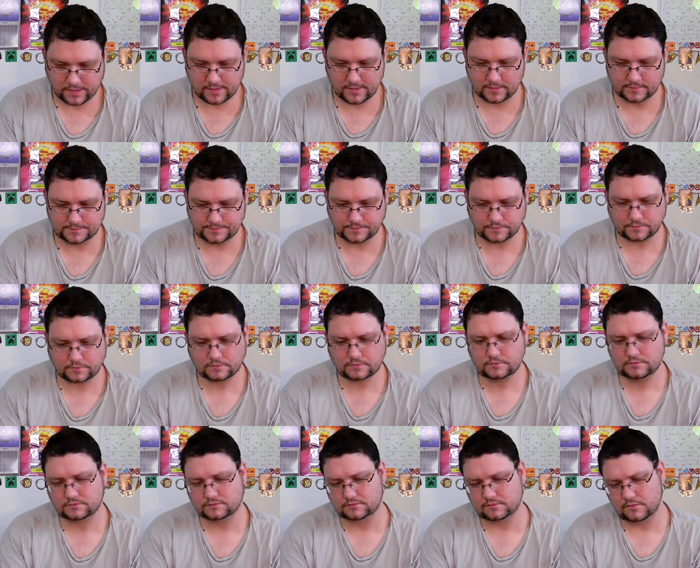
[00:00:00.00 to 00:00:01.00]

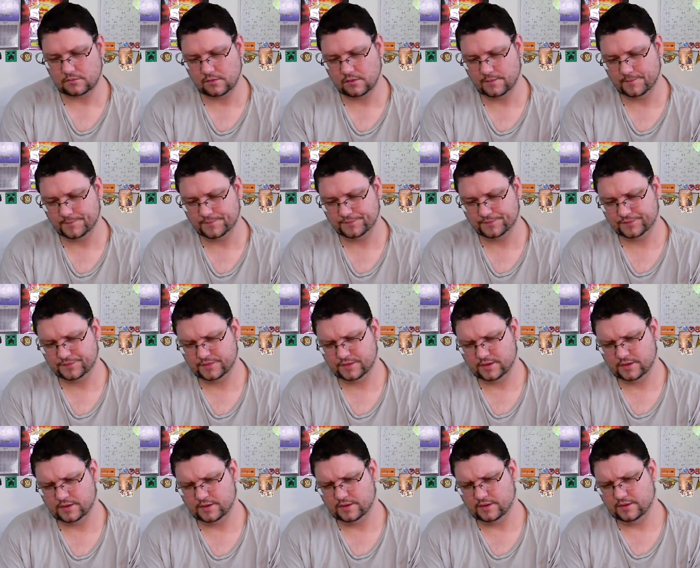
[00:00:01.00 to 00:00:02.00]

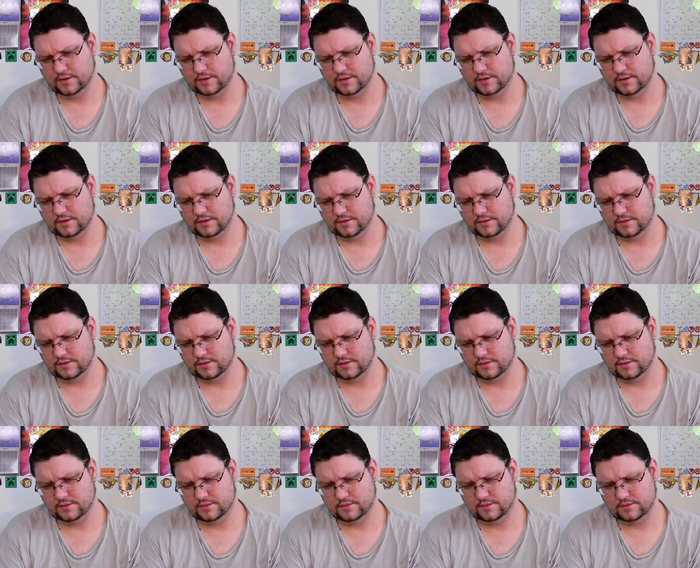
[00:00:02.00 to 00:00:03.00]

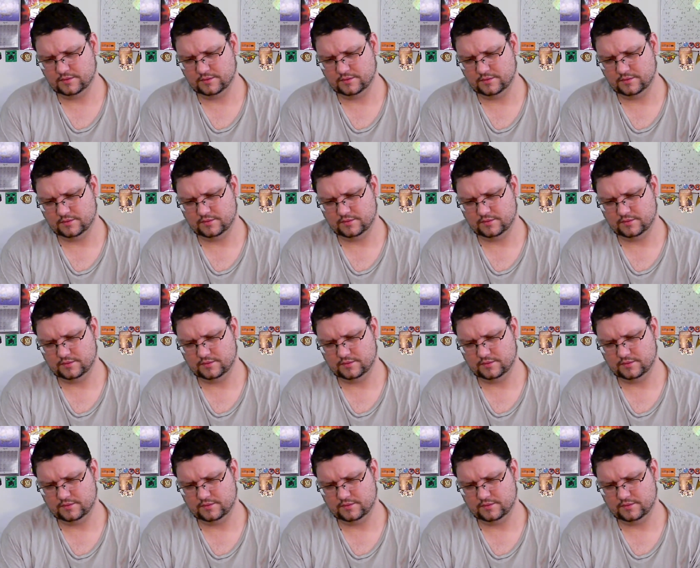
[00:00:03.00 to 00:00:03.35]
No one is speaking in this clip.